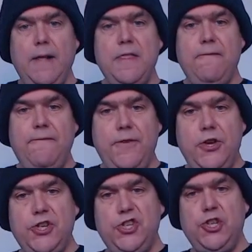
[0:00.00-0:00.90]
the
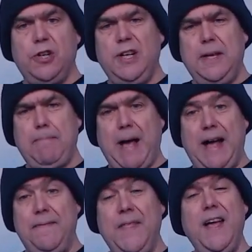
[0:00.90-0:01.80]
first juggling
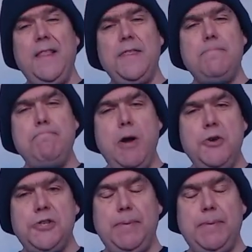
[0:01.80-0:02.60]
pattern that most